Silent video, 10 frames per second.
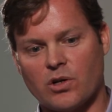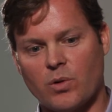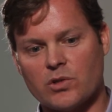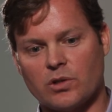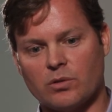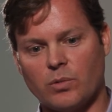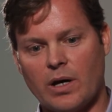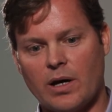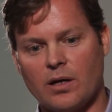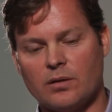your question, we
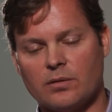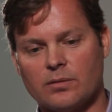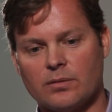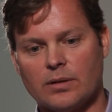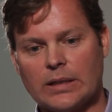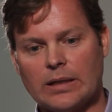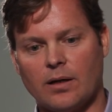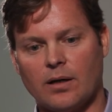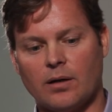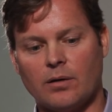had
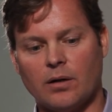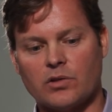uh,